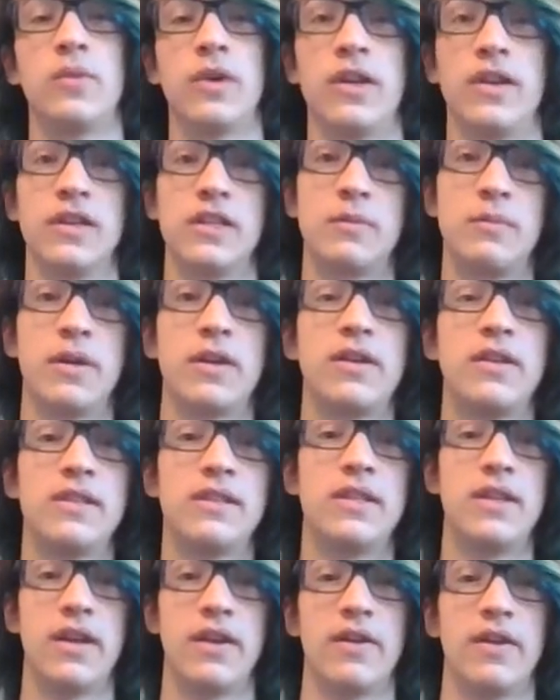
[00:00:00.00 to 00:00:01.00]
we can
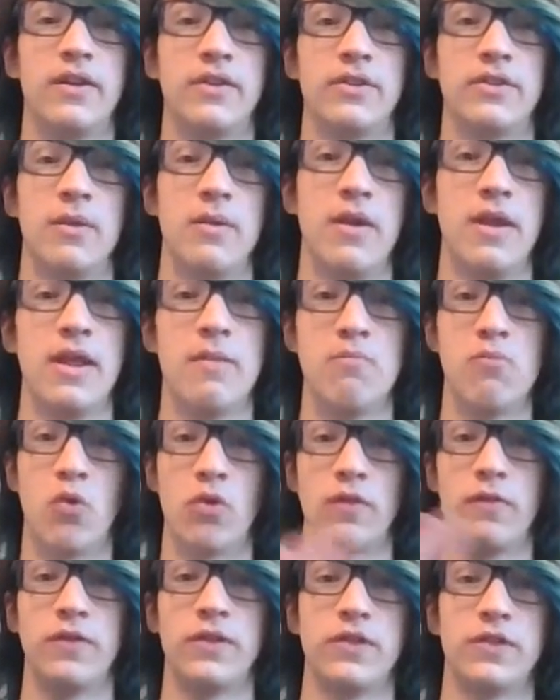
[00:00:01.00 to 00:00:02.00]
experience the narrator's
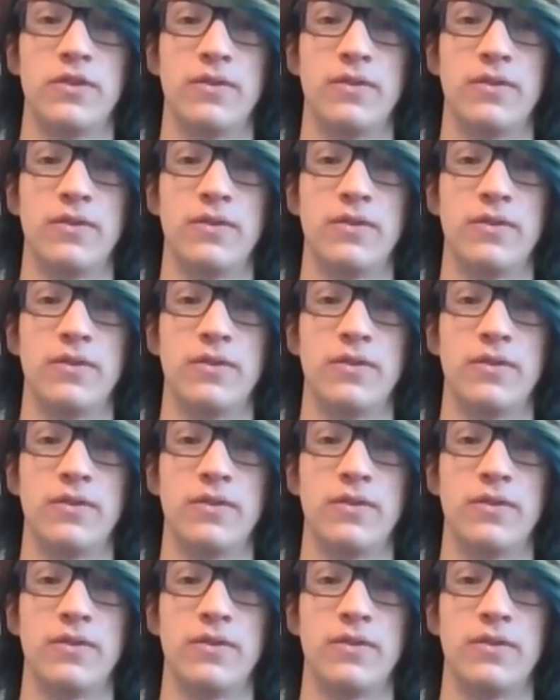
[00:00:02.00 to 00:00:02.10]
amorphous